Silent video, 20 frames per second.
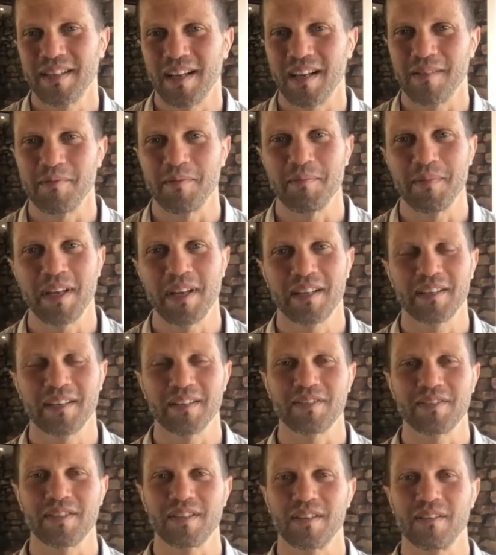I'm a
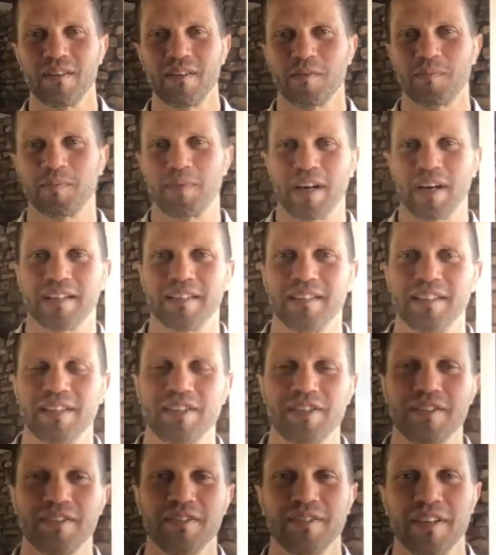medical Qigong
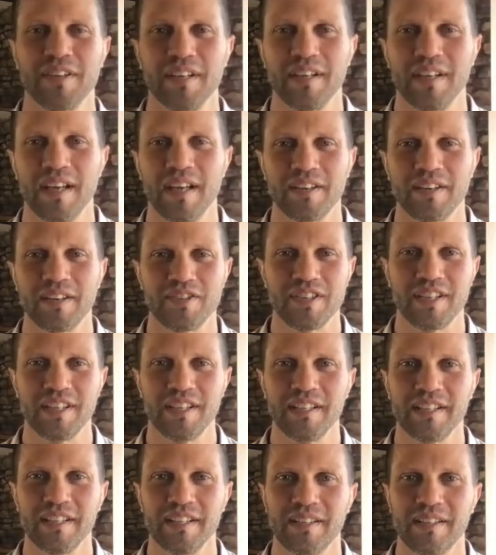practitioner and energy
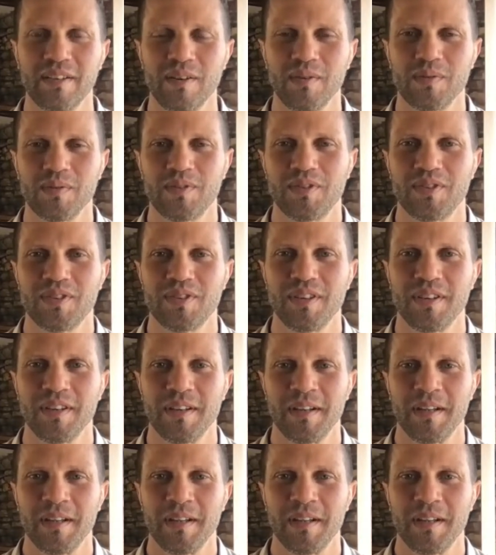healing coach.